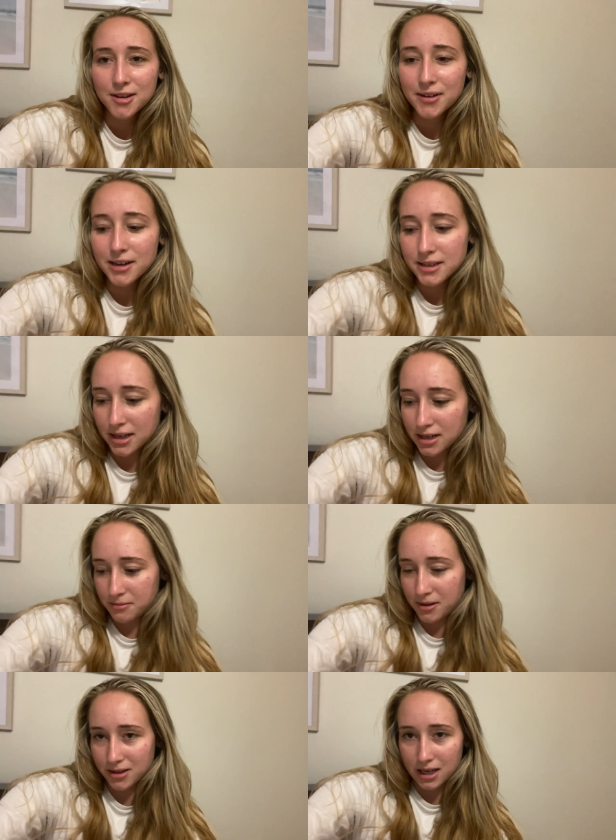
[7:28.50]
Very excited
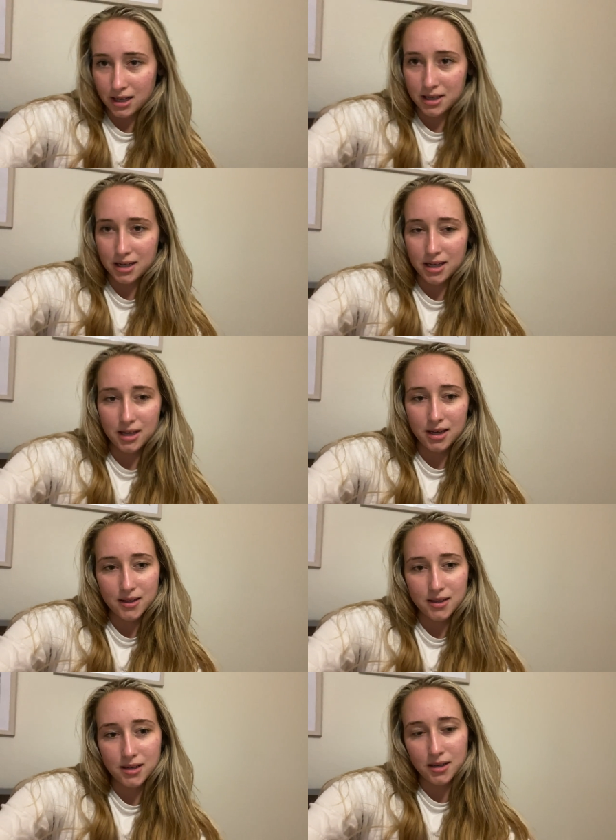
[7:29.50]
about that.
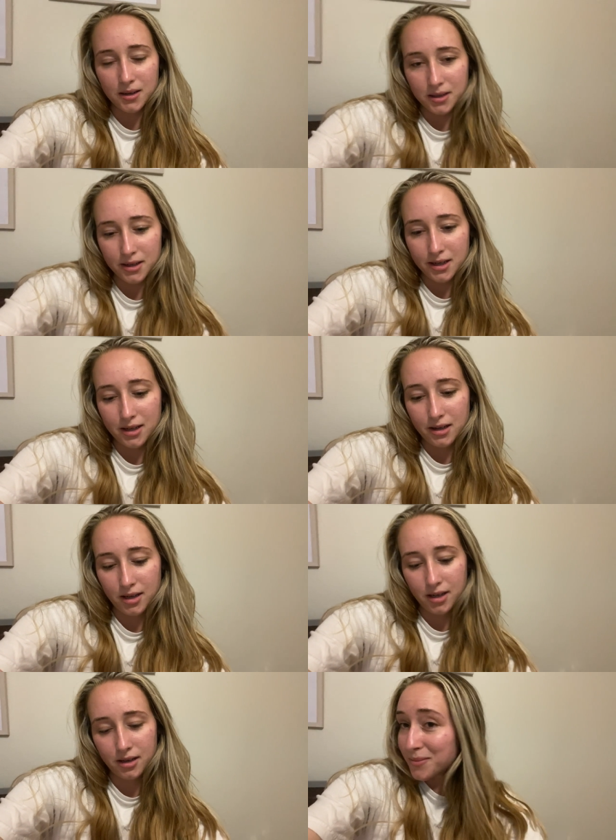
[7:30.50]
And
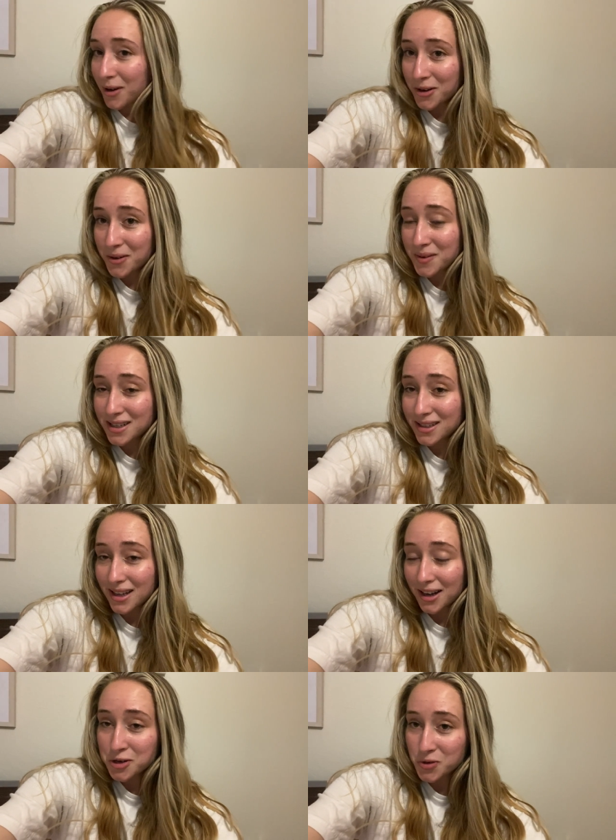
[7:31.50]
tomorrow is
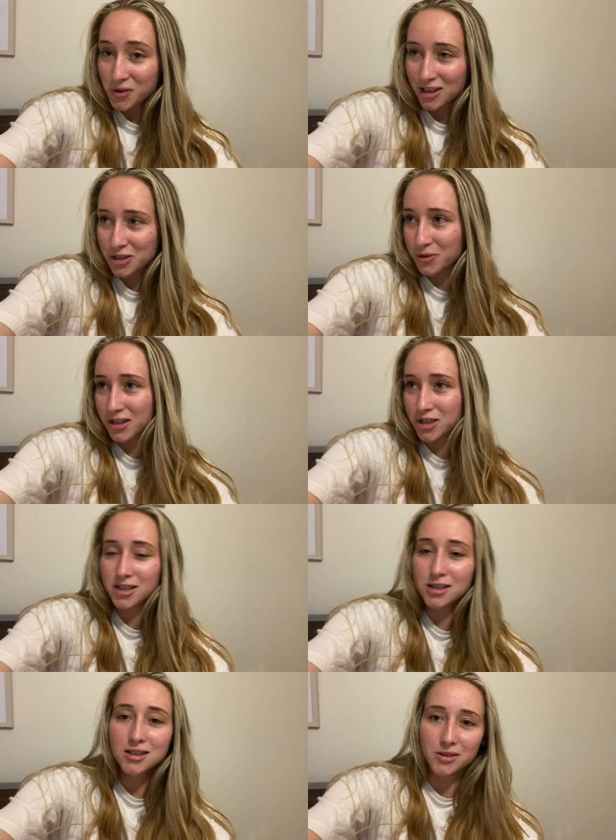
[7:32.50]
actual
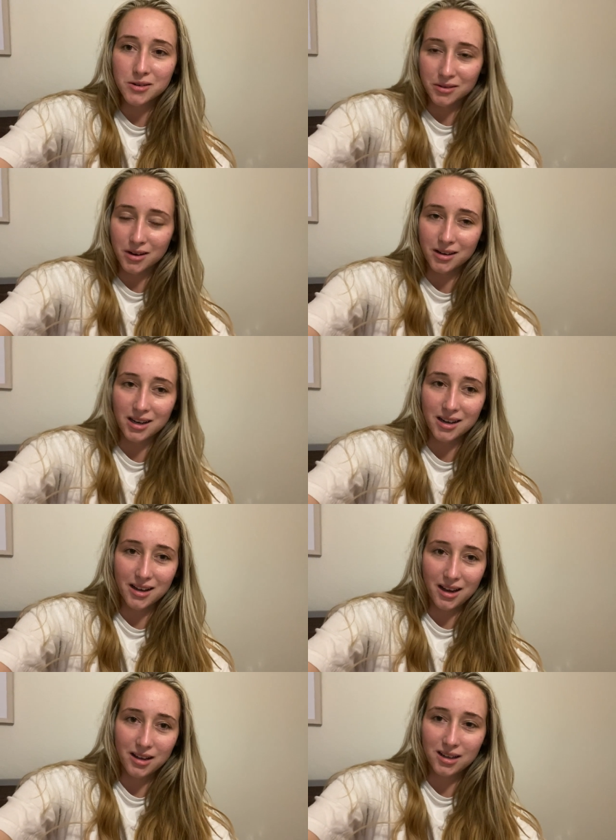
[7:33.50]
graduation, so
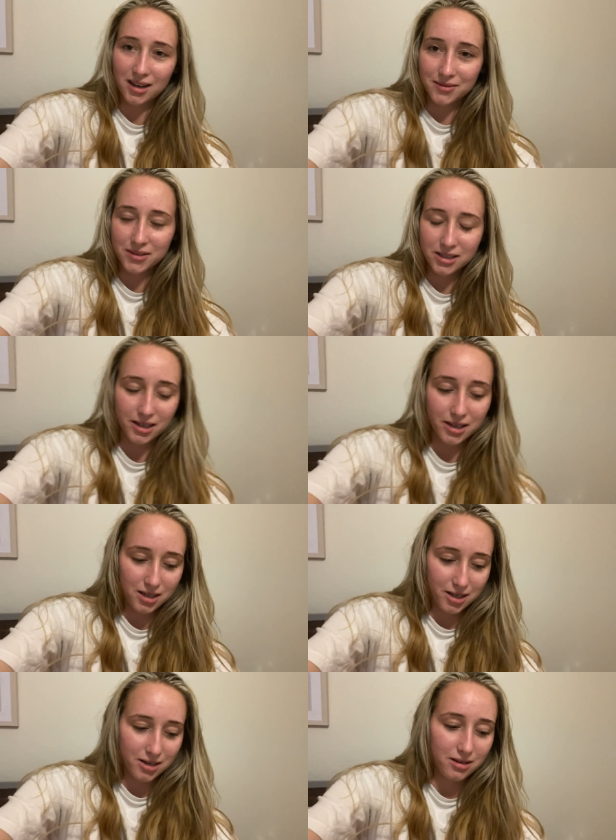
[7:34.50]
kind of
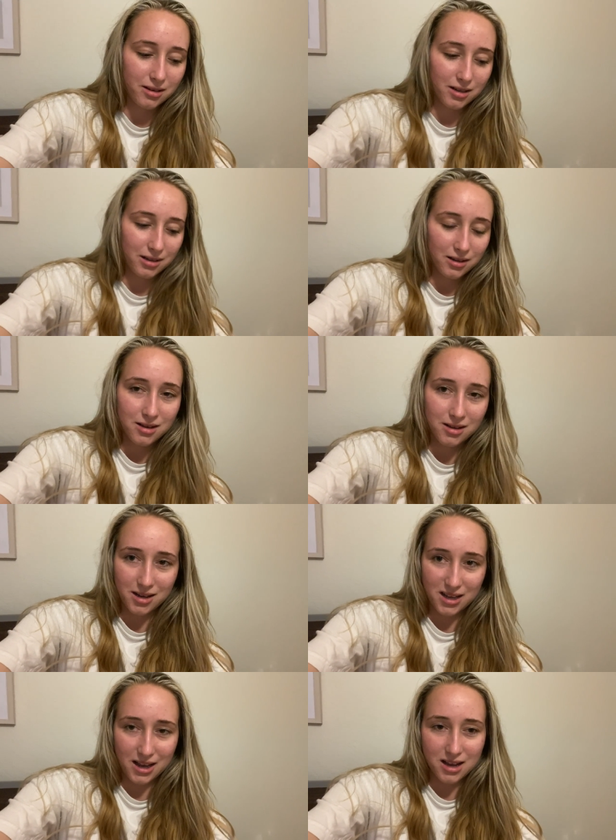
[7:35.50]
excited.
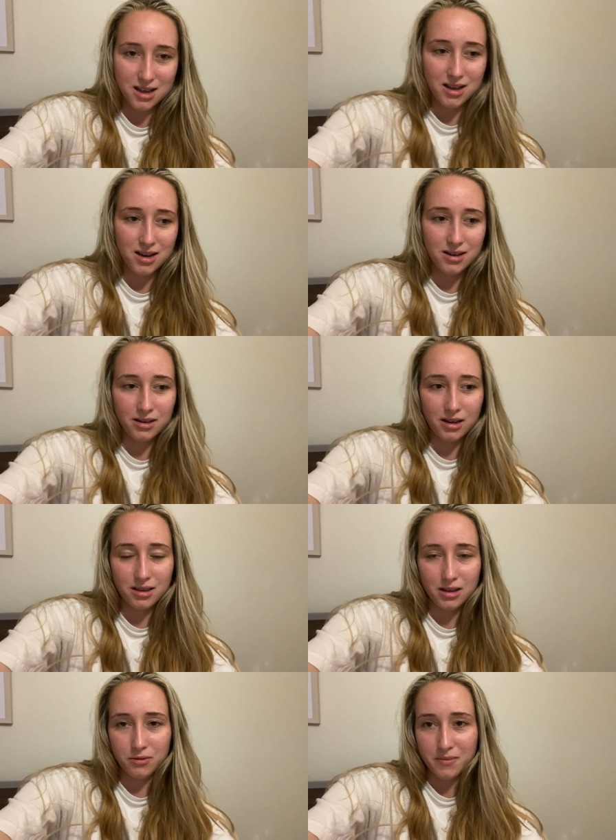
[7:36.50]
And I
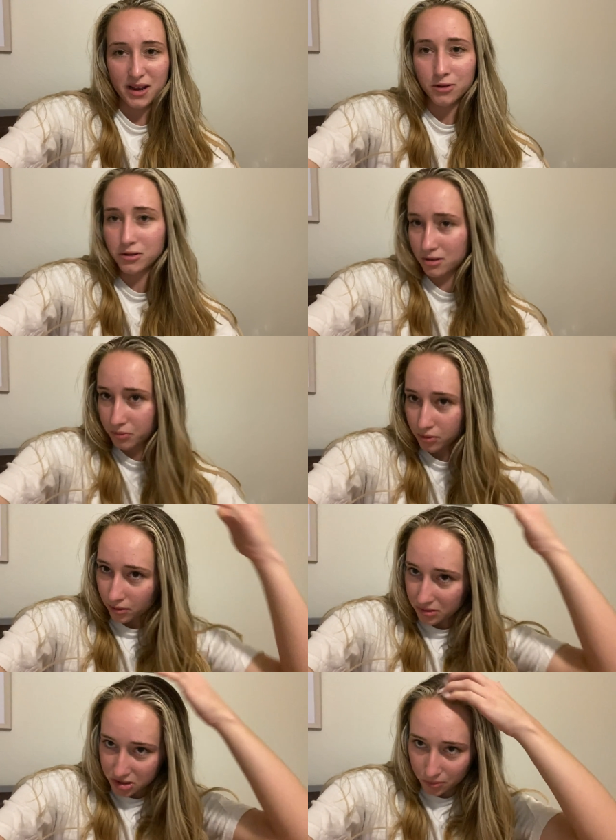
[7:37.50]
think we might go to the
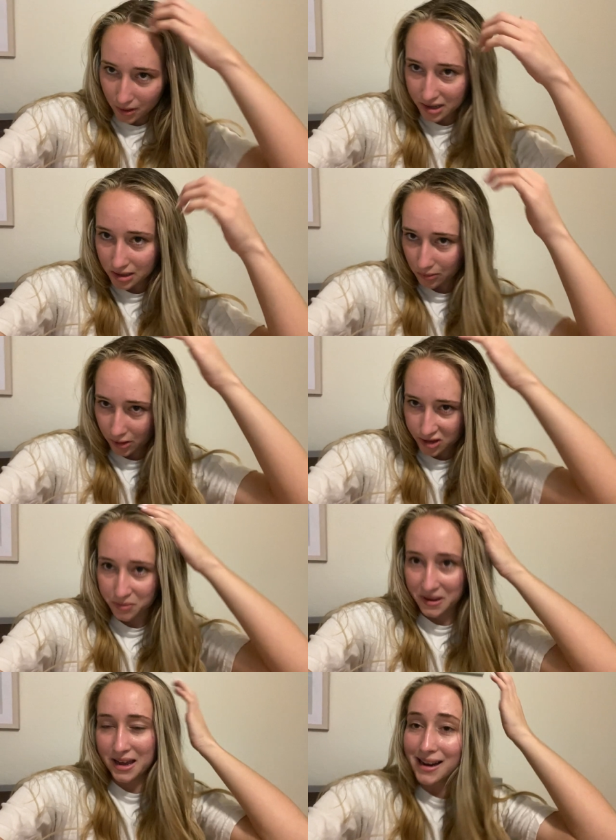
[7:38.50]
pool, which is why I didn't wash
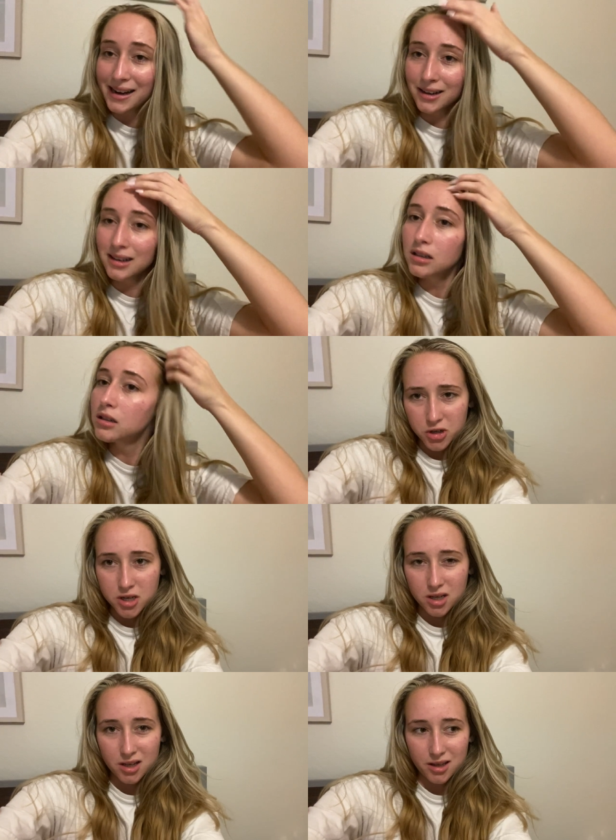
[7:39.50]
my hair,
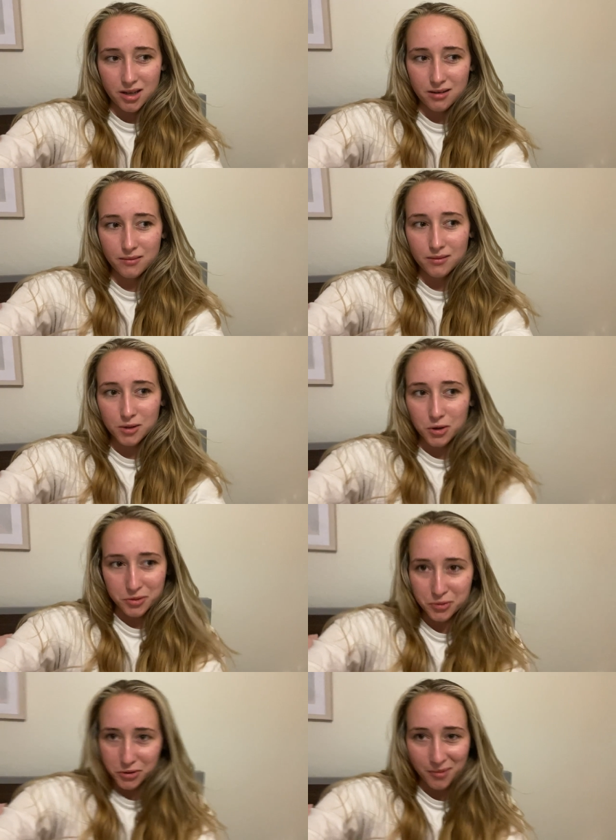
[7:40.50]
and then go to the
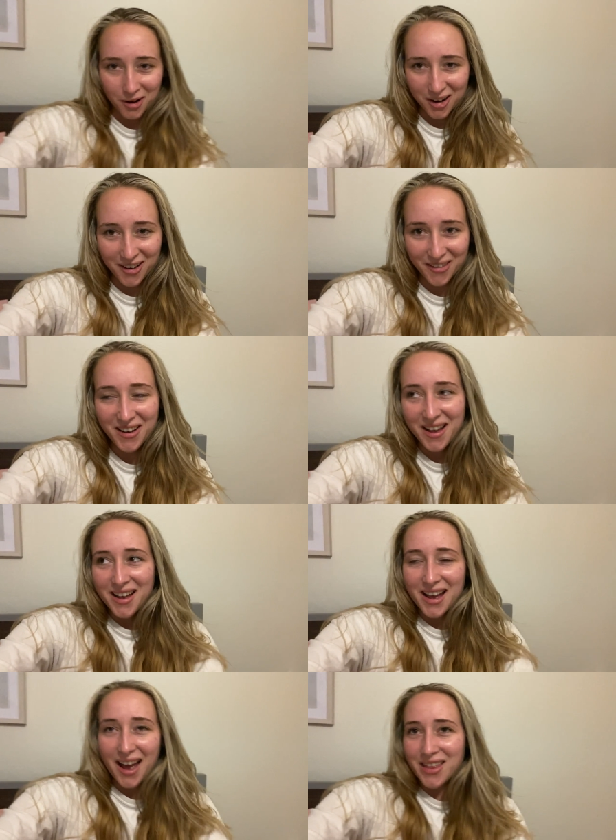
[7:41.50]
pool tomorrow,
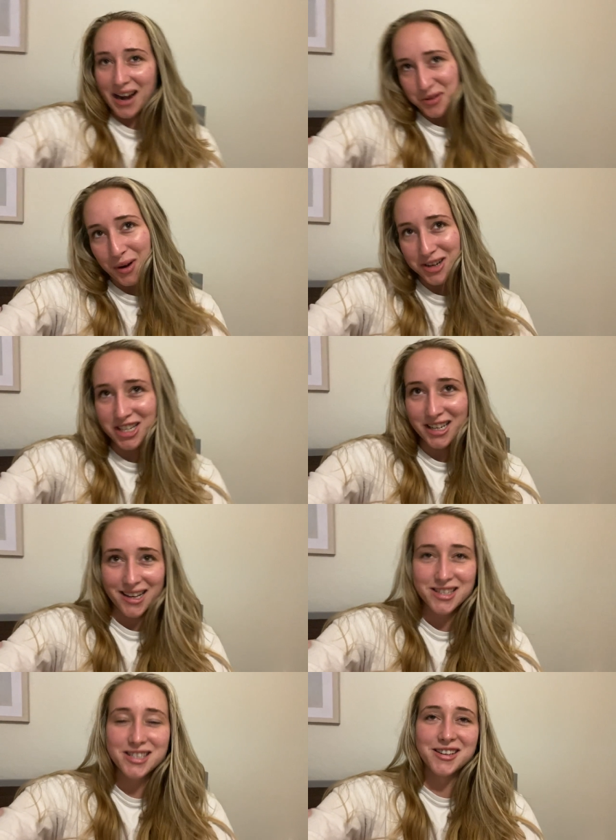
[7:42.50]
and then have to wash it
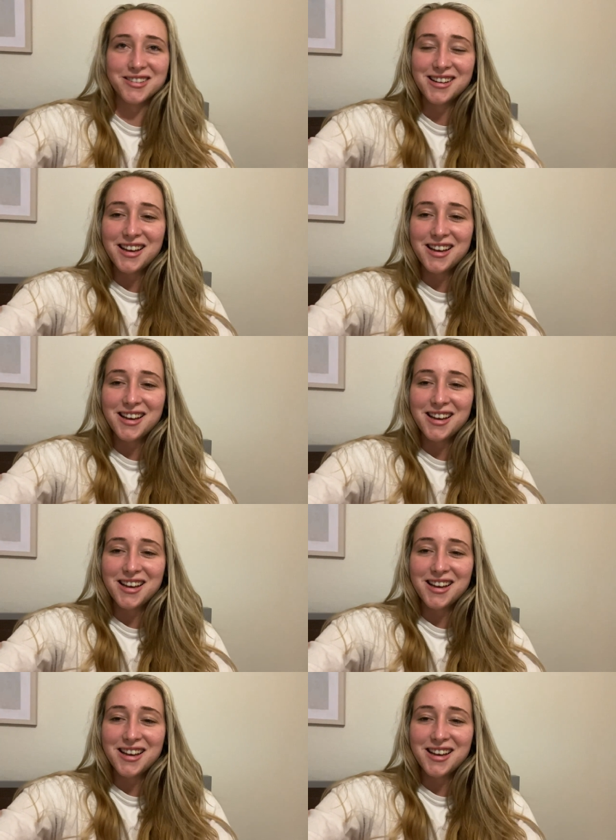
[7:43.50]
again. So